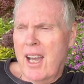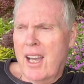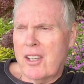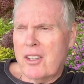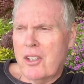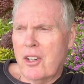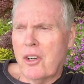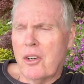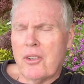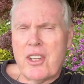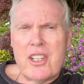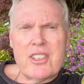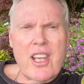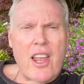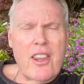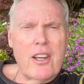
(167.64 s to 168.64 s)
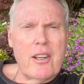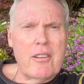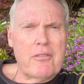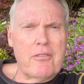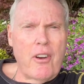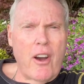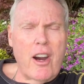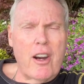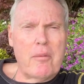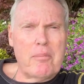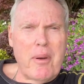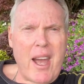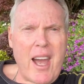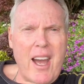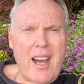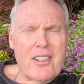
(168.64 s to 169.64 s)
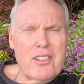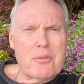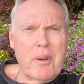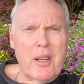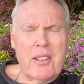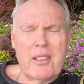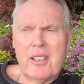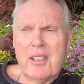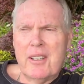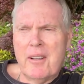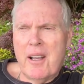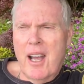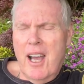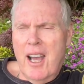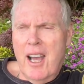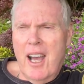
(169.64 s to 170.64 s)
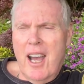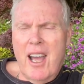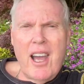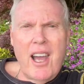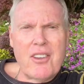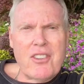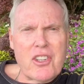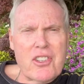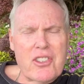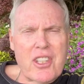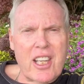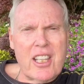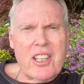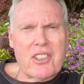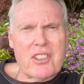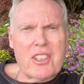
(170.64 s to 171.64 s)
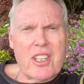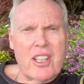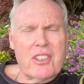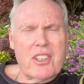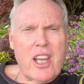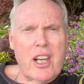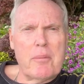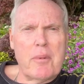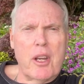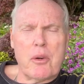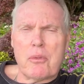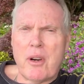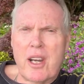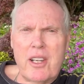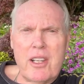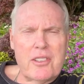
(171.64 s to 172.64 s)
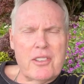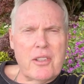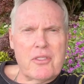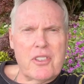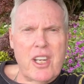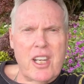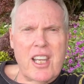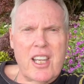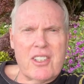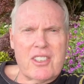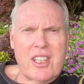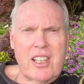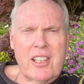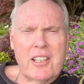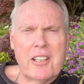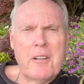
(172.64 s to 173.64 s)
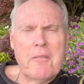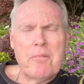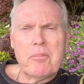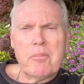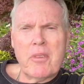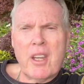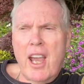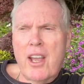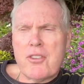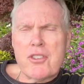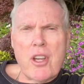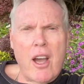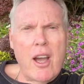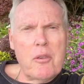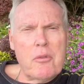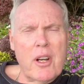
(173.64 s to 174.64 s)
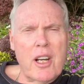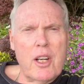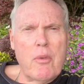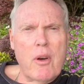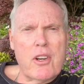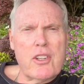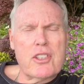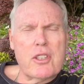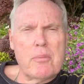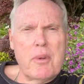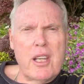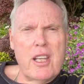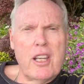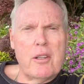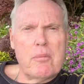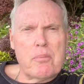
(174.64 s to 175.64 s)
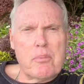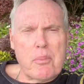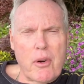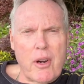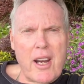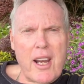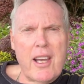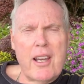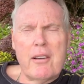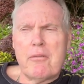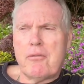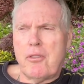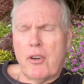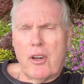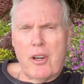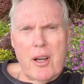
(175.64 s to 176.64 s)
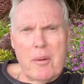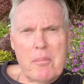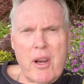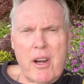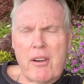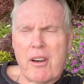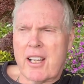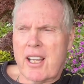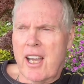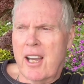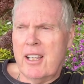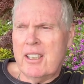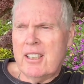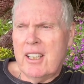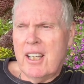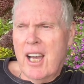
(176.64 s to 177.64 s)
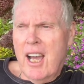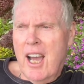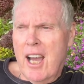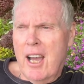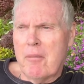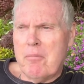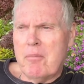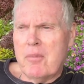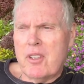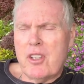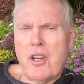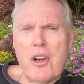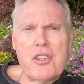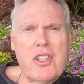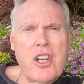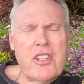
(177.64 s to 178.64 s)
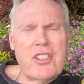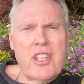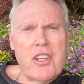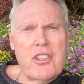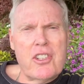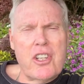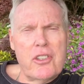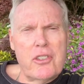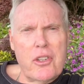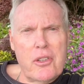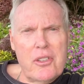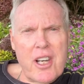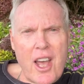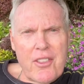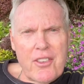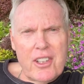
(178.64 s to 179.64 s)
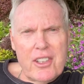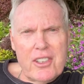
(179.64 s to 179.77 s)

you know, all these other foreign powers, but I just think it's going to be horrendous if she gets in. And so I really want us to be in prayer for America. You know, she said she'd do nothing